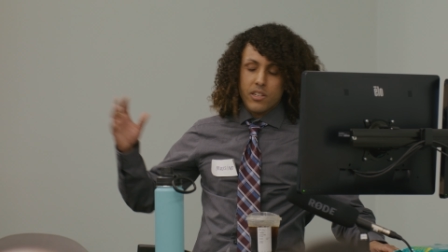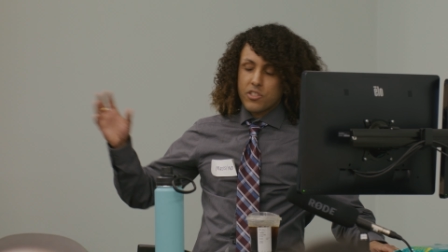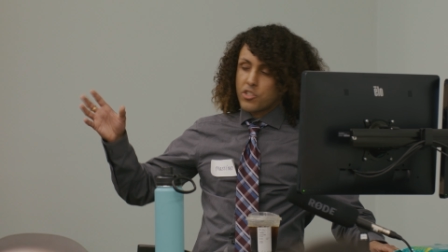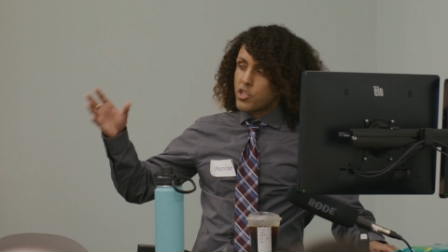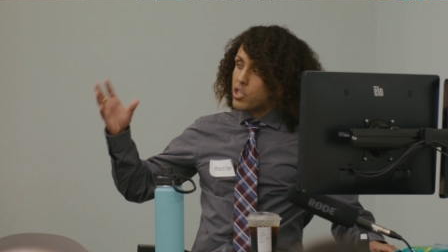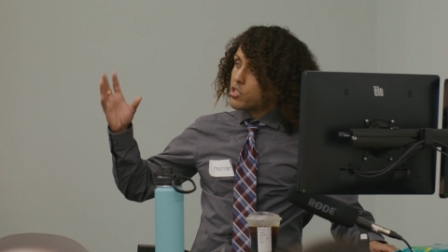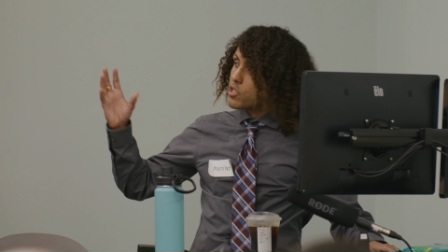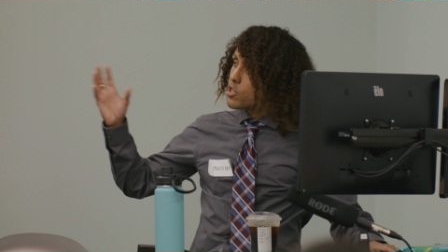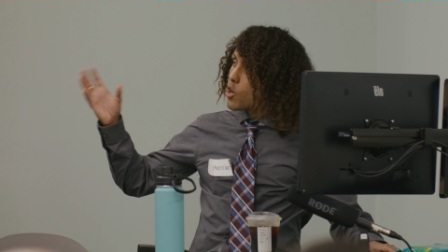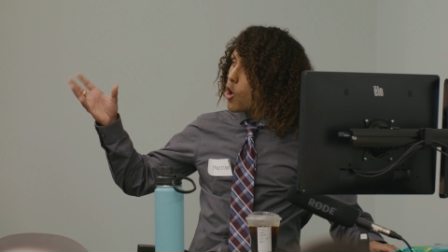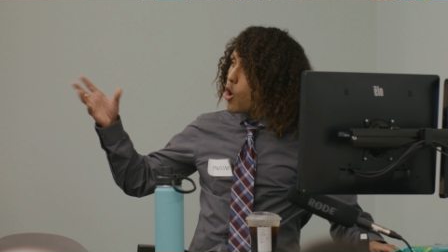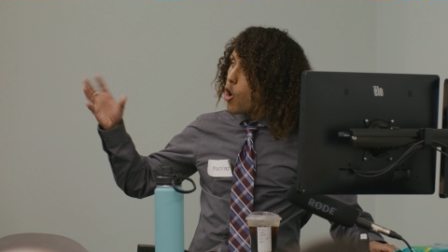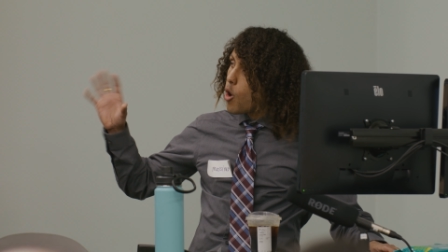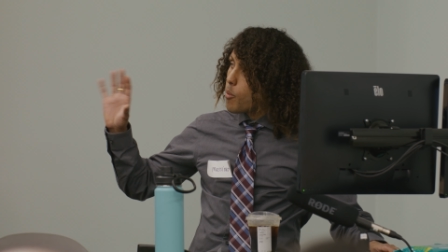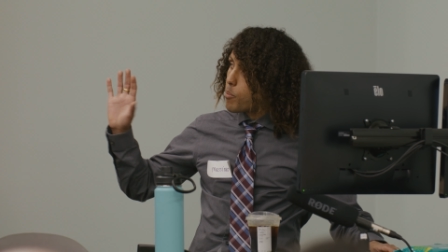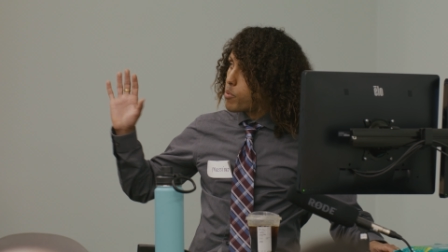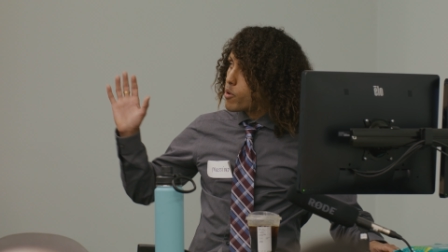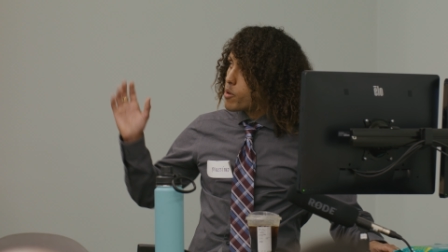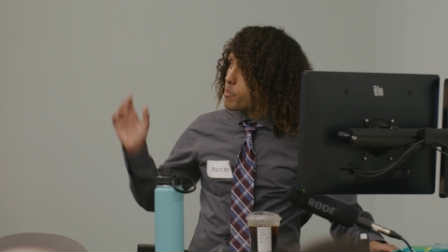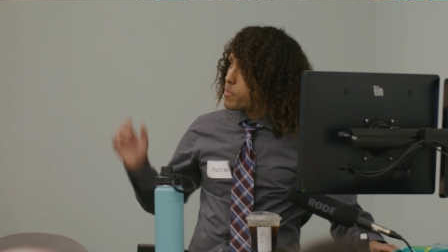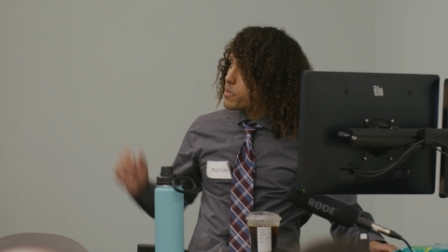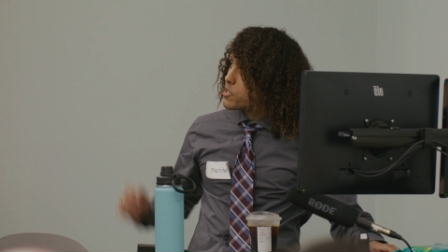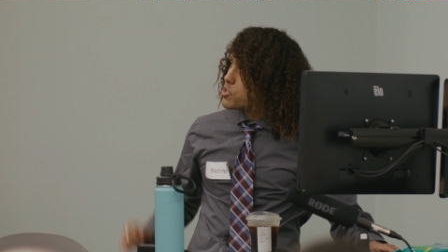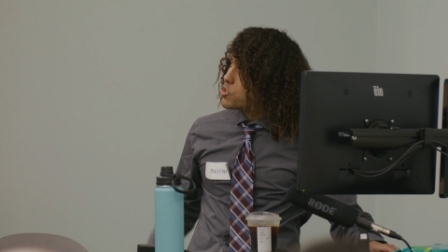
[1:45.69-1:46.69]
It's just an
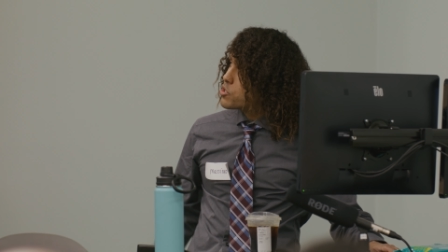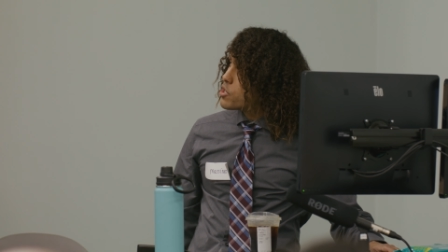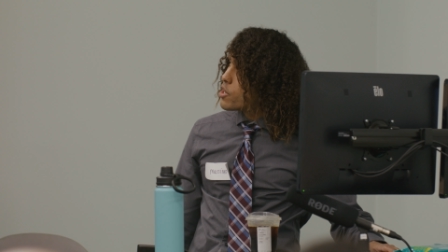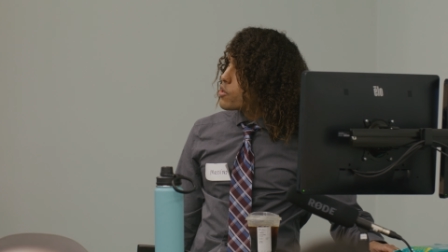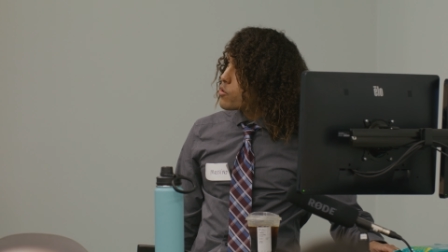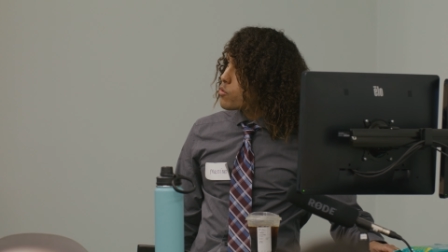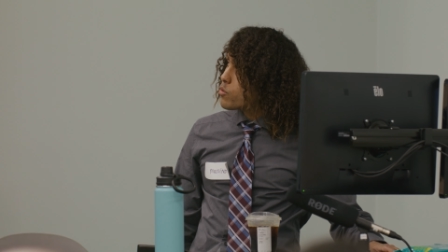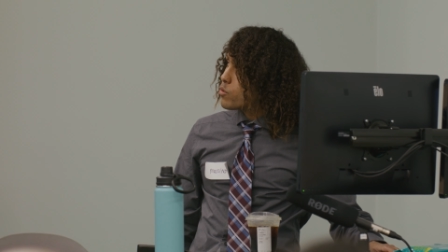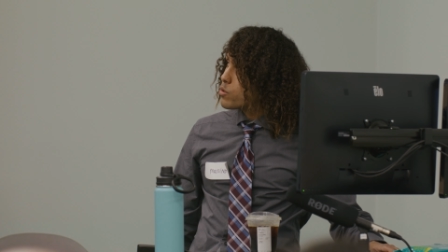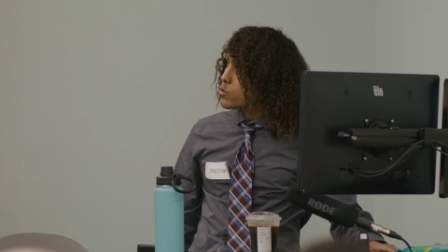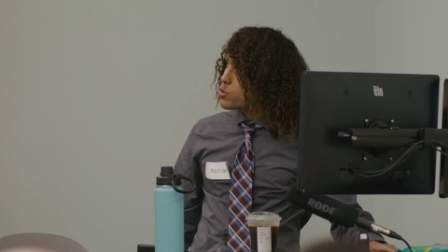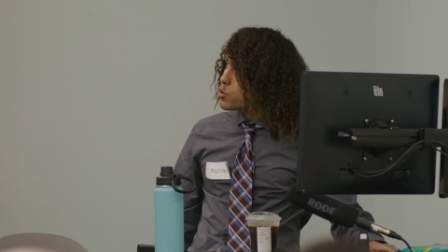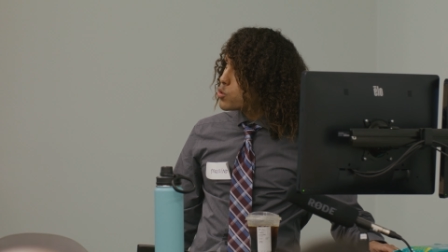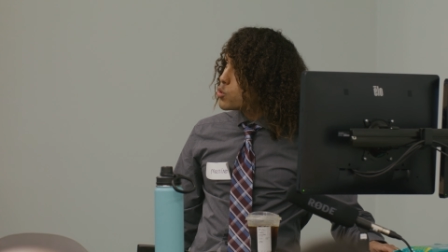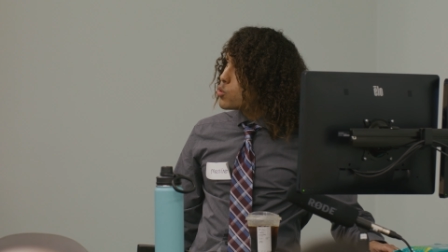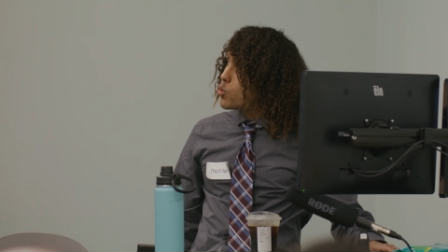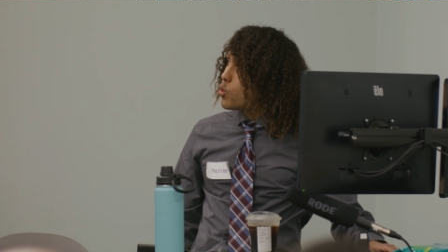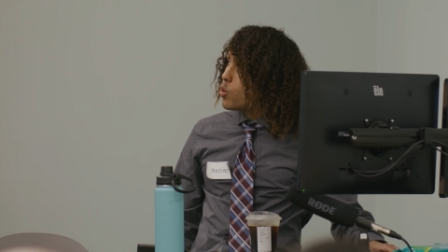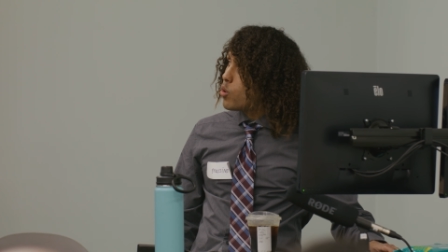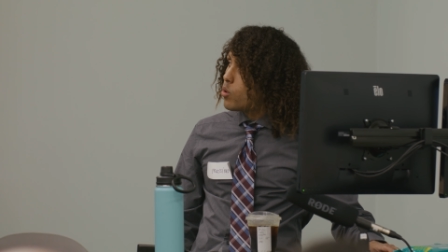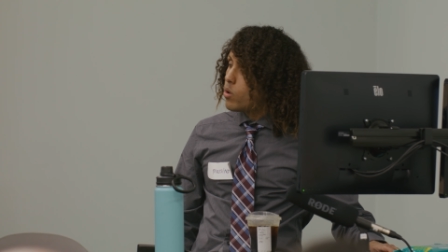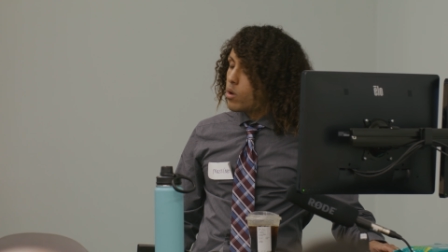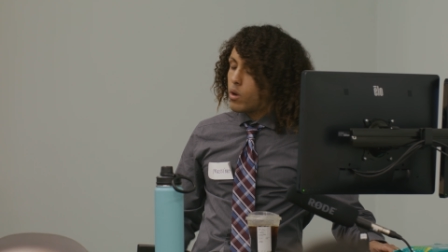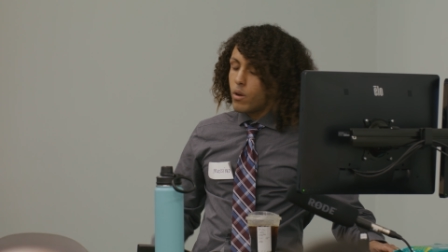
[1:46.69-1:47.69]
all-purpose general
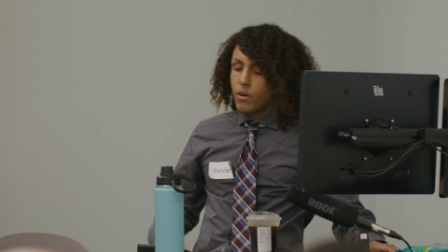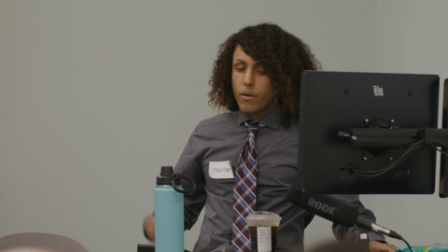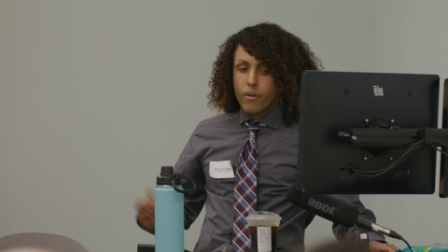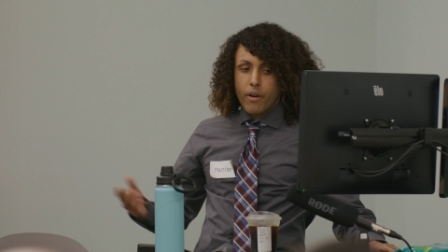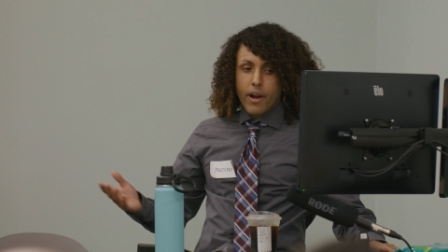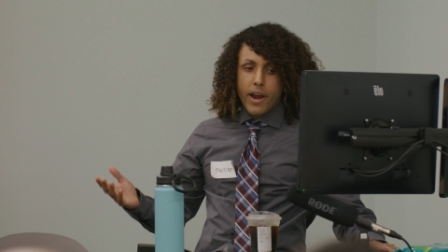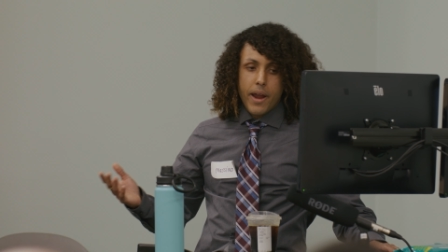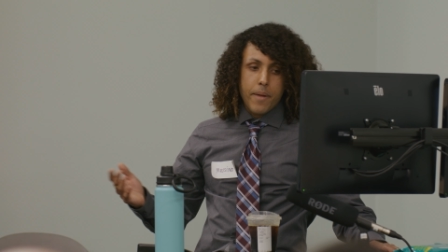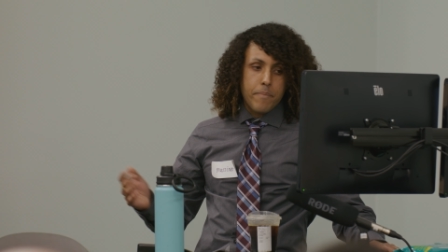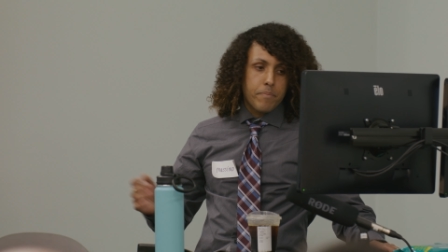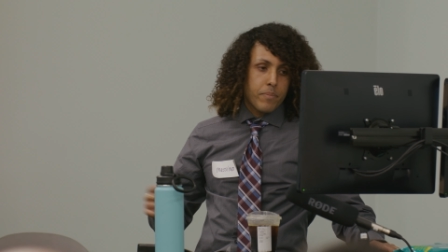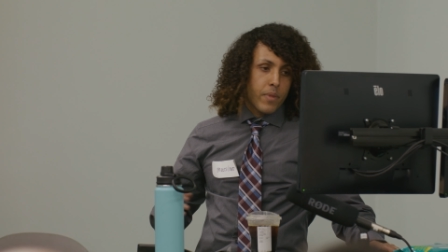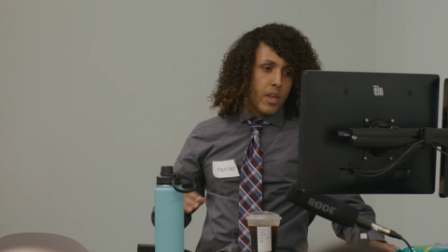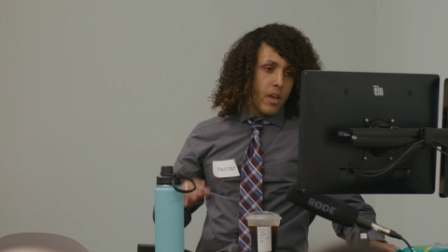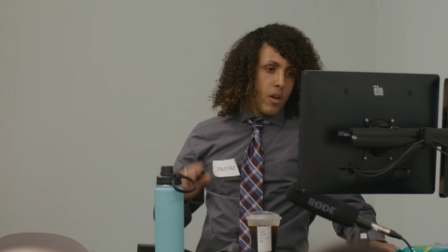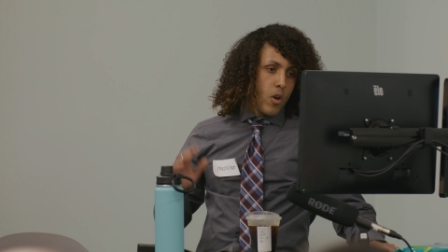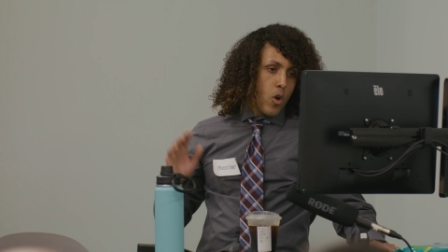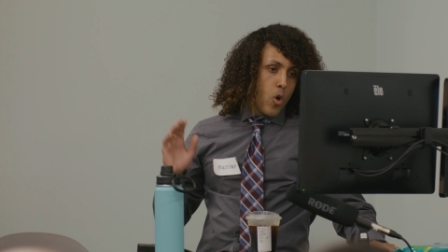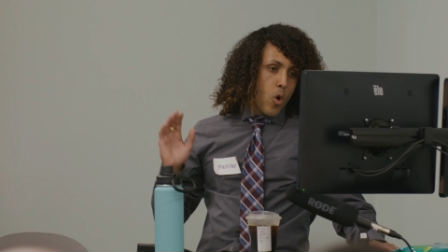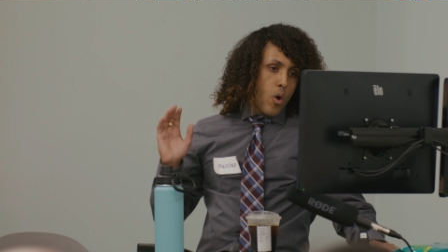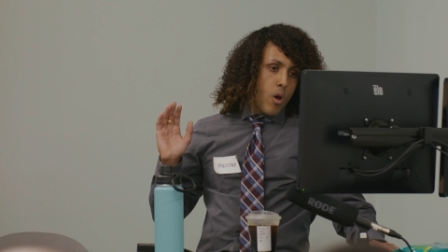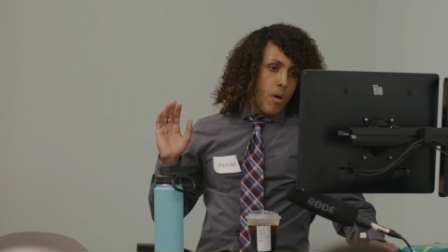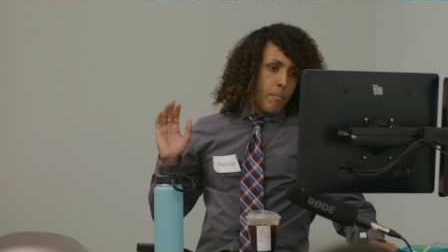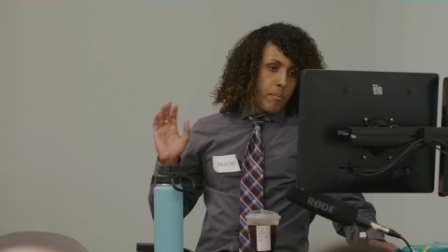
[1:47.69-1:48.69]
tool, right?
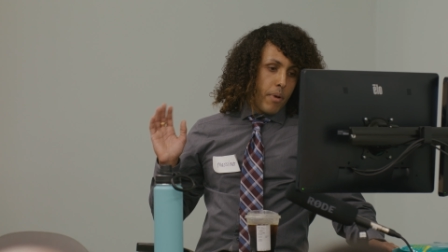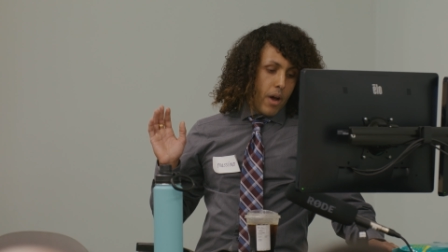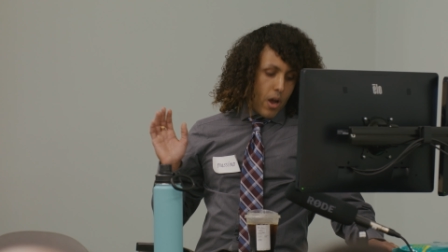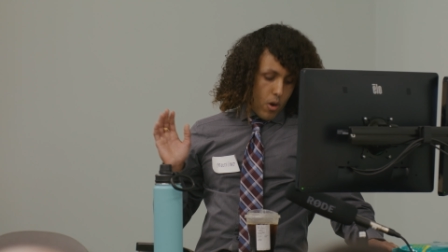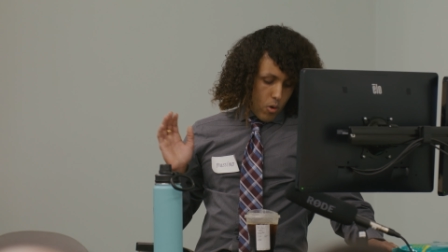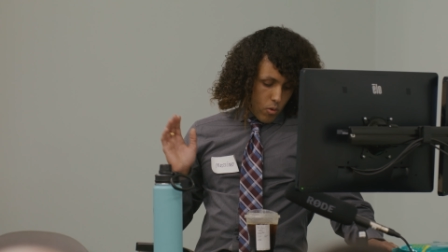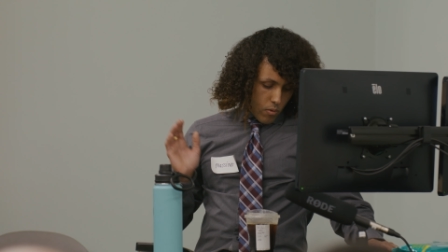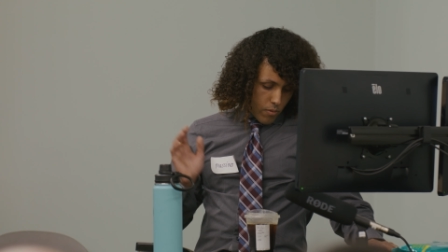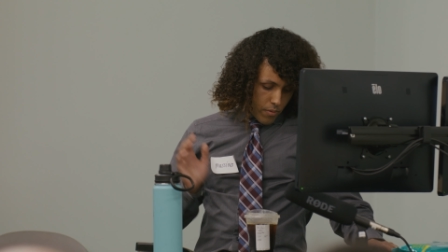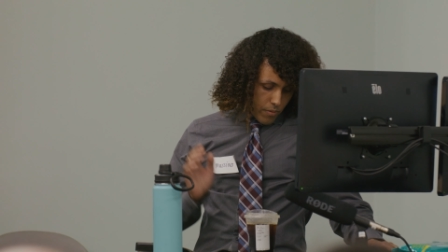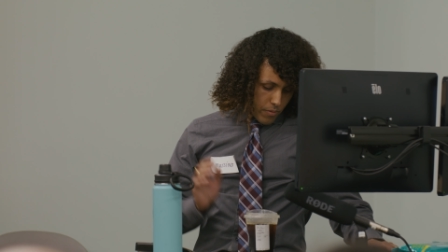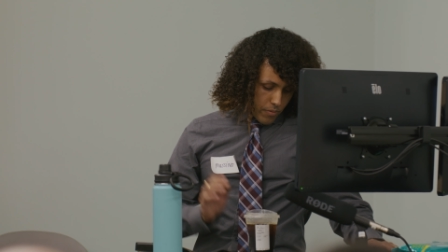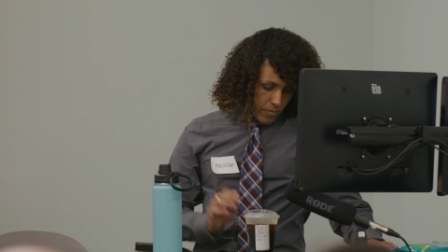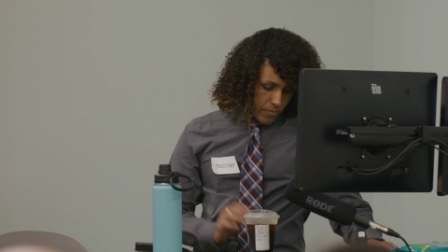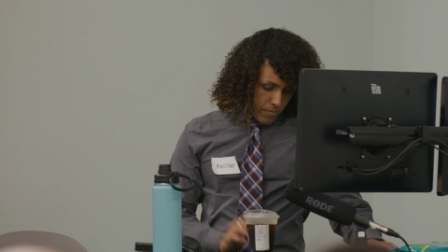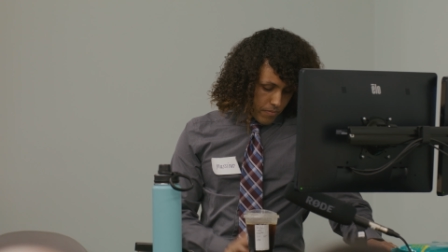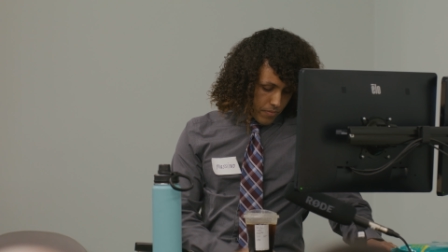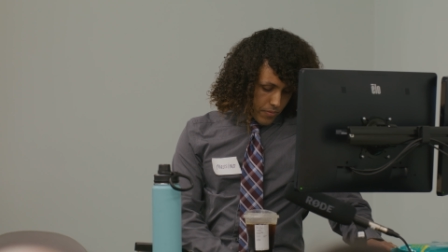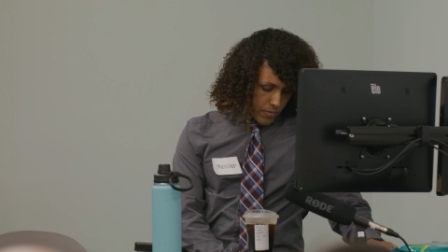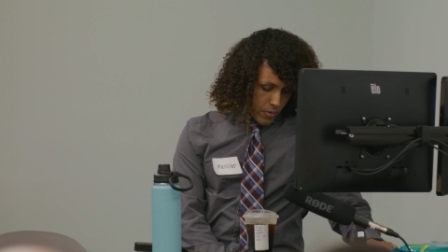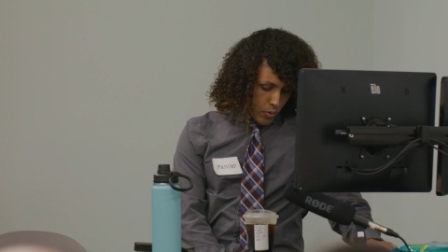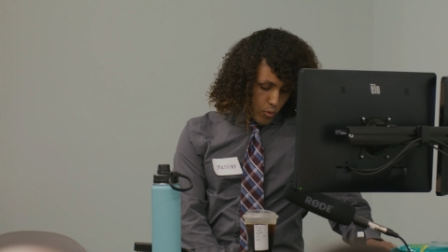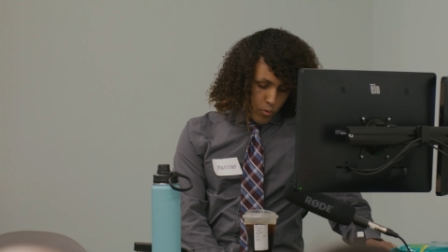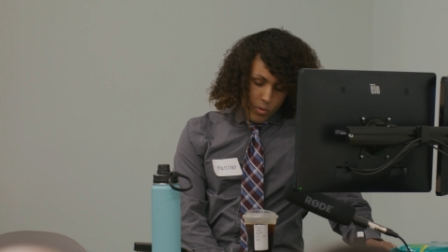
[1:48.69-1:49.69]
But
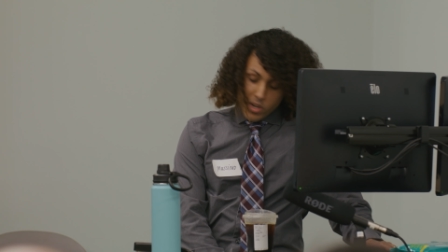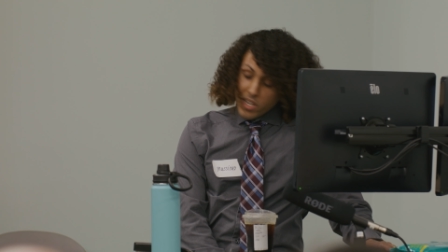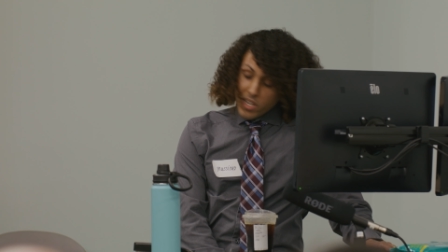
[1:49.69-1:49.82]
the